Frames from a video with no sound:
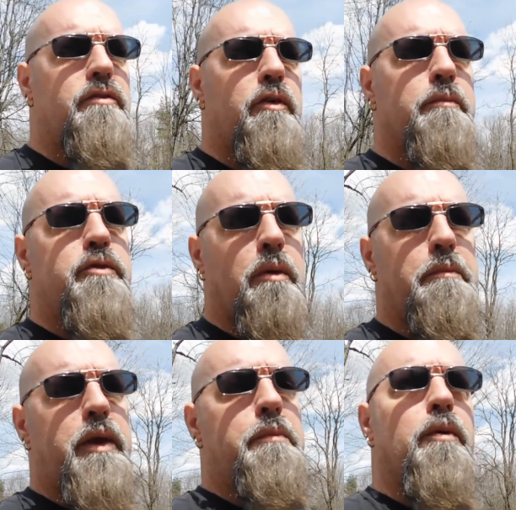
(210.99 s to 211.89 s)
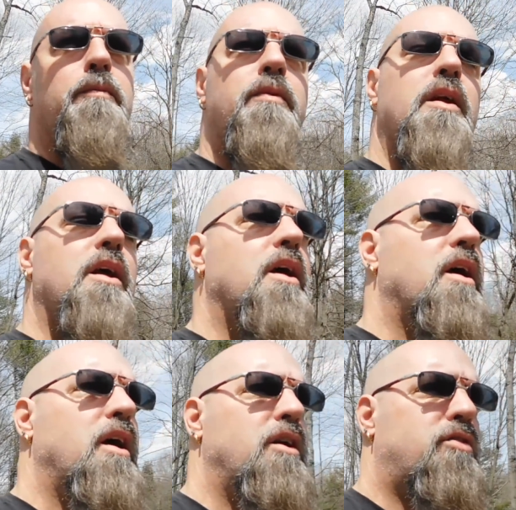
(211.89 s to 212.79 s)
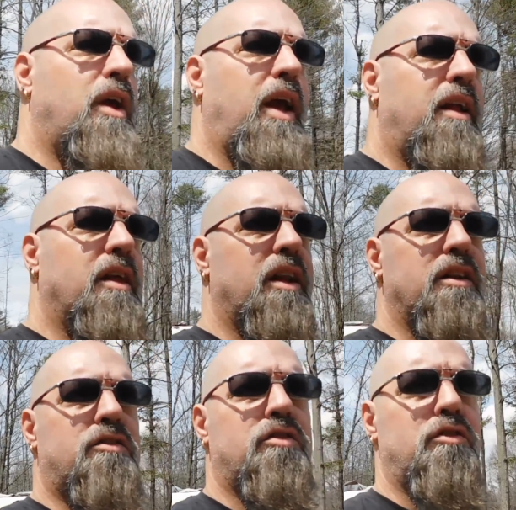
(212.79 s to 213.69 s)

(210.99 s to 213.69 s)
from some people. Saying that it's